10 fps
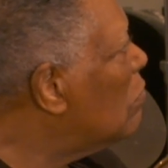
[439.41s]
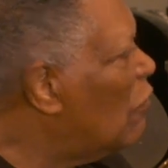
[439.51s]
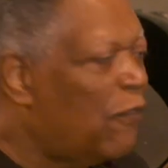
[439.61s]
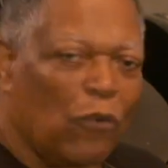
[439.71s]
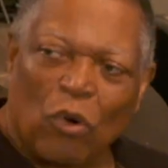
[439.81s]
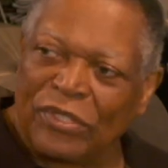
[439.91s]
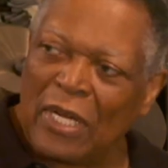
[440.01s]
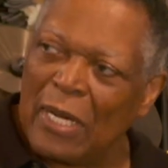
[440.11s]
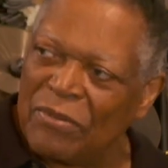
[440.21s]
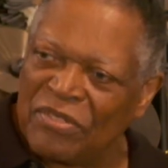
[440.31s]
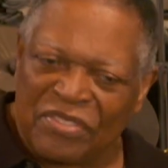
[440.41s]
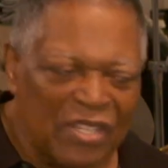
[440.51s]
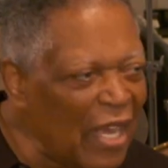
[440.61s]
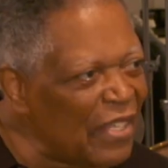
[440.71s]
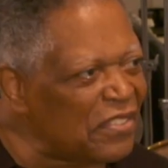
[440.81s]
4 times the
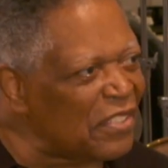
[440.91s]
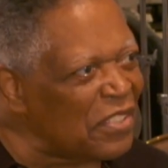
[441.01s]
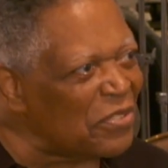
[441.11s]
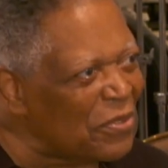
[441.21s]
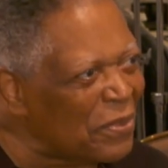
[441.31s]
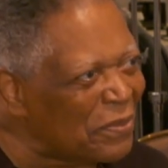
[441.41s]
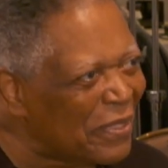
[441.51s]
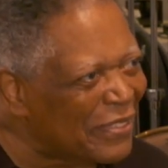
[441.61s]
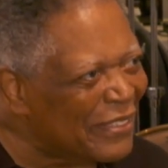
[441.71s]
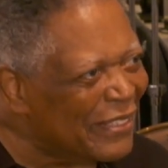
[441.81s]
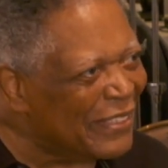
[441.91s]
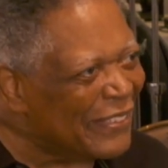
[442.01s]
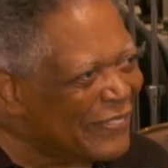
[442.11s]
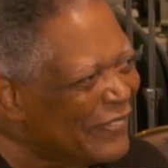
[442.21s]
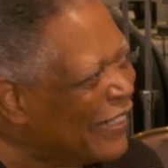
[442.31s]
size of this room,
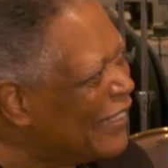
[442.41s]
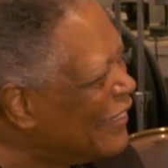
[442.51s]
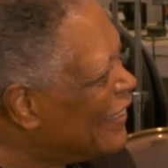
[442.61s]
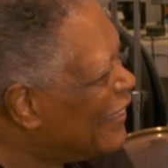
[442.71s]
right?